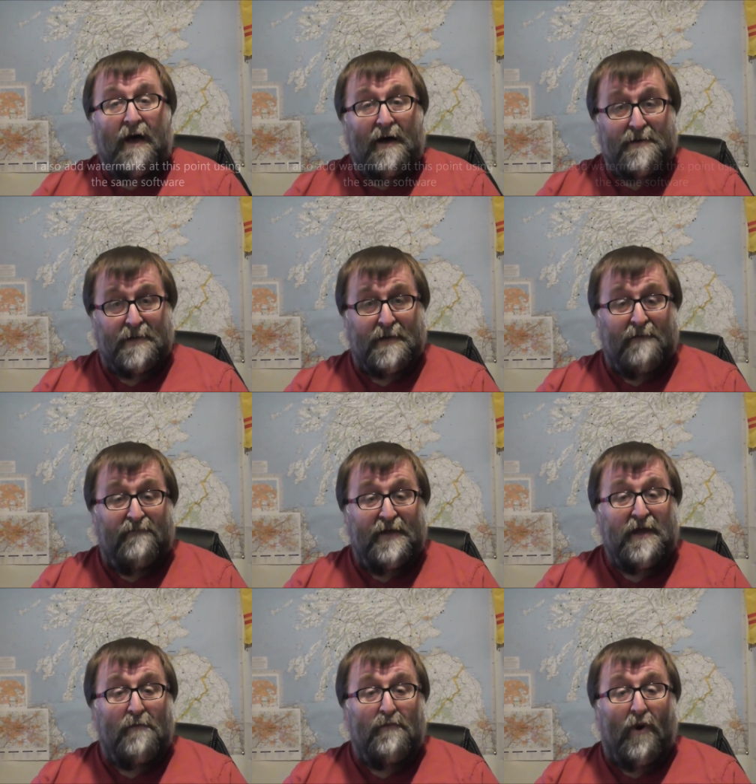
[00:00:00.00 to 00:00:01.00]
As I say,
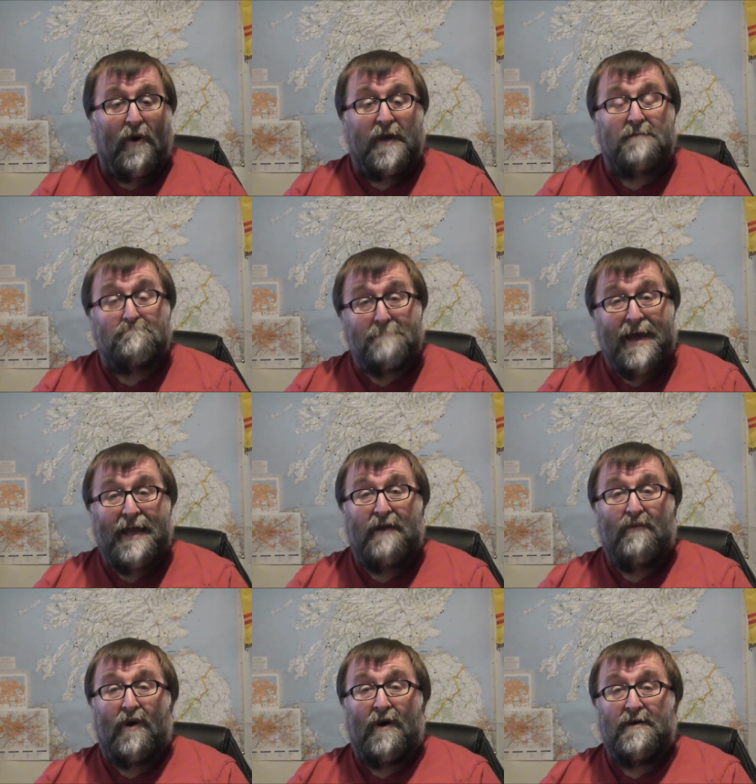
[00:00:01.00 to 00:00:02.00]
VideoProc is mainly
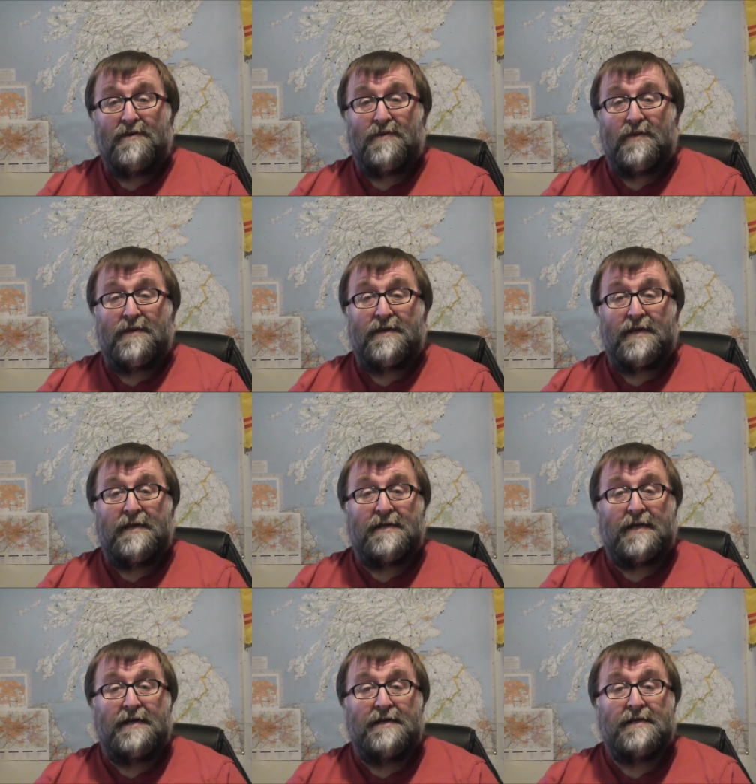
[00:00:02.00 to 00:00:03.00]
what I use for this these
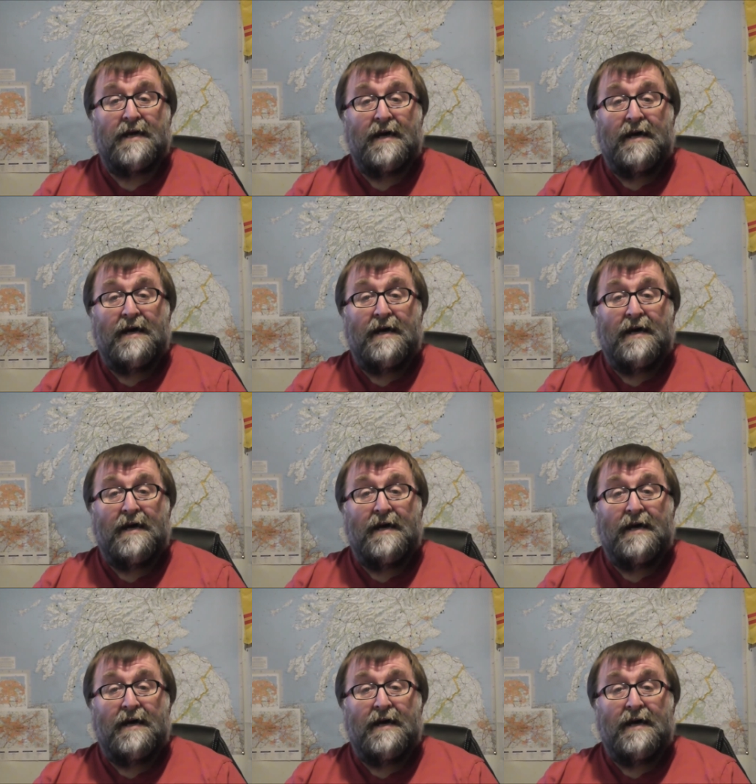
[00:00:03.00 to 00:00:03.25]
days,